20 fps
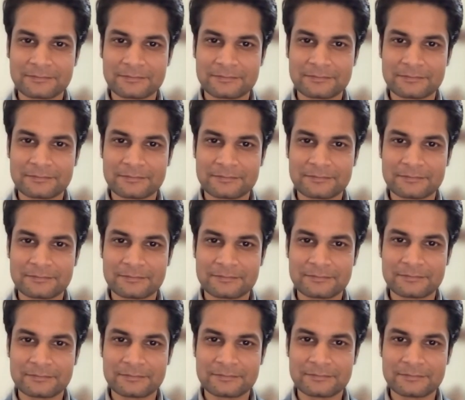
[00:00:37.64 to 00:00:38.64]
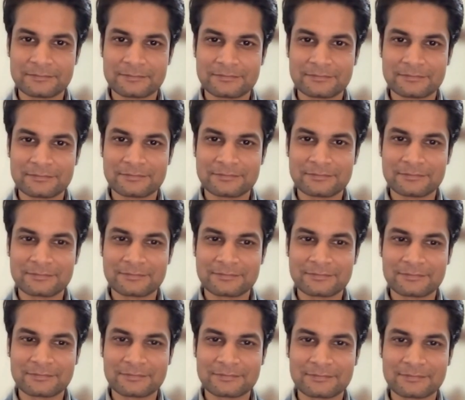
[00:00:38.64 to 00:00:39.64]

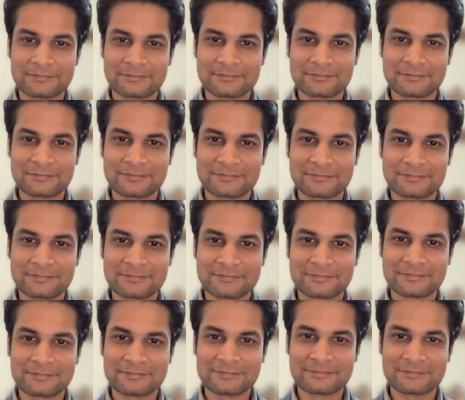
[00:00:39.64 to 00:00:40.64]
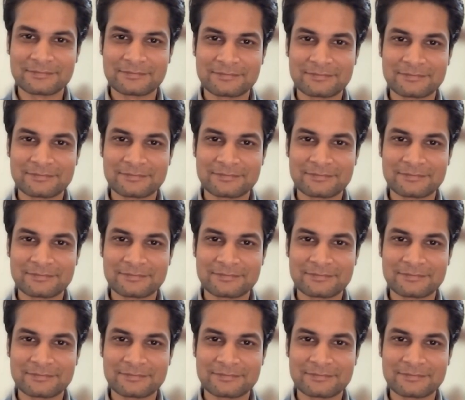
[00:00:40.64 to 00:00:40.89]
The person shown says nothing.